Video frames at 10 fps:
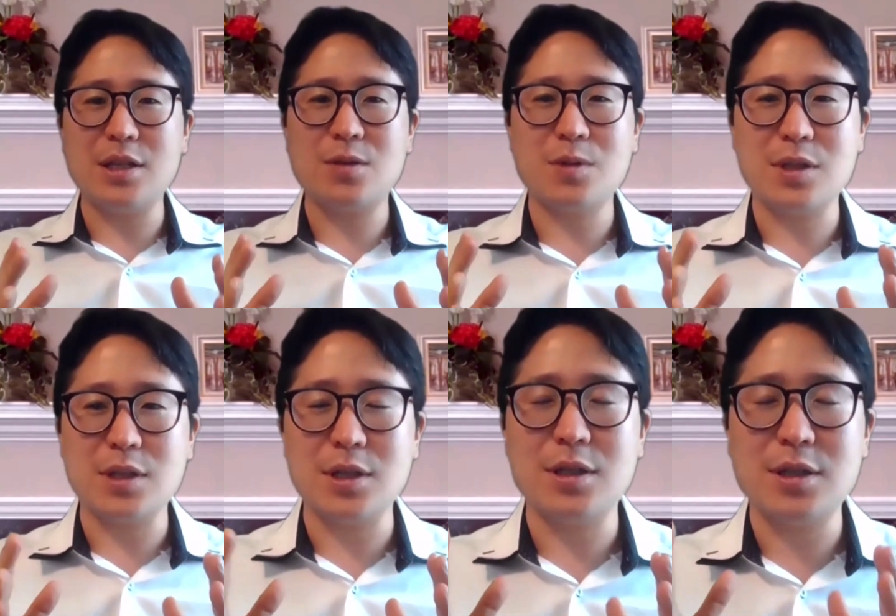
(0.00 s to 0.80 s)
this was
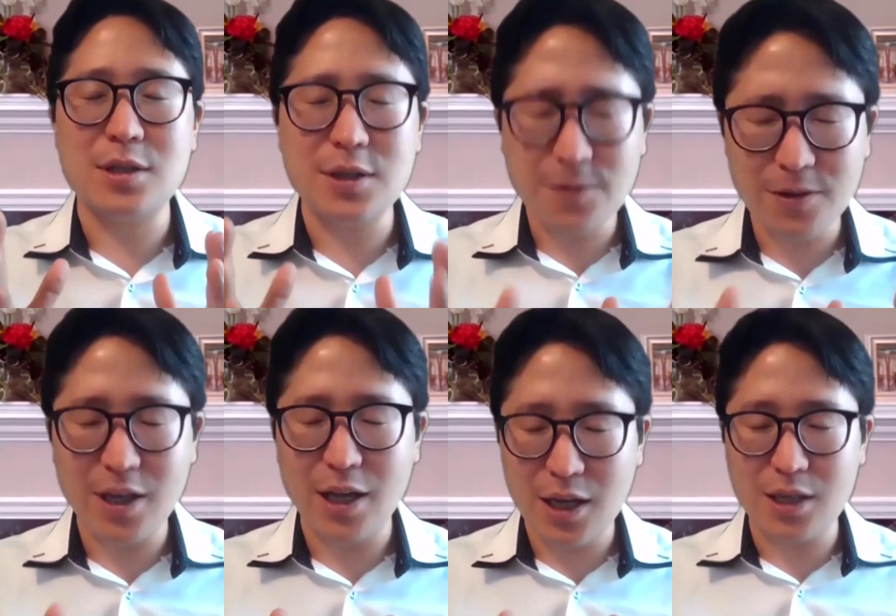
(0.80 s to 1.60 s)
a different
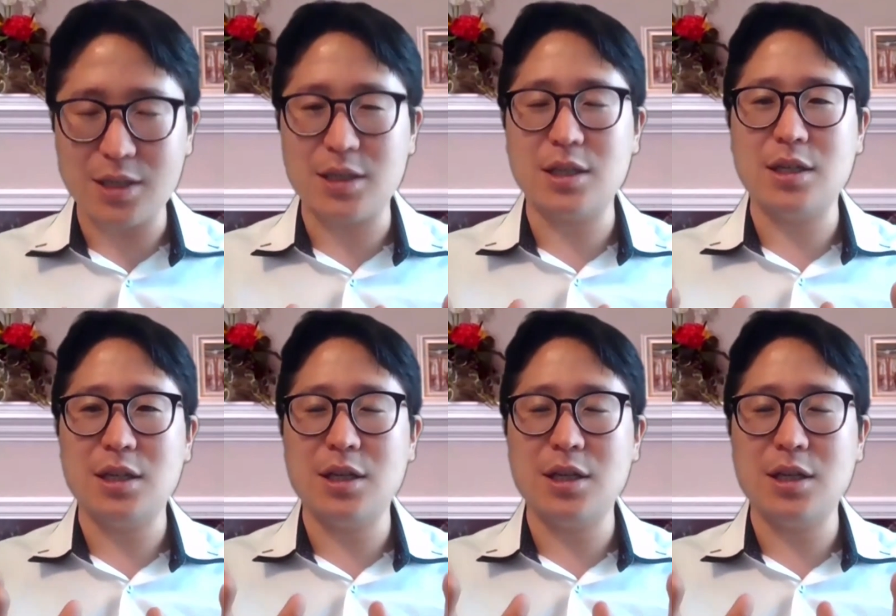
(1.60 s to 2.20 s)
age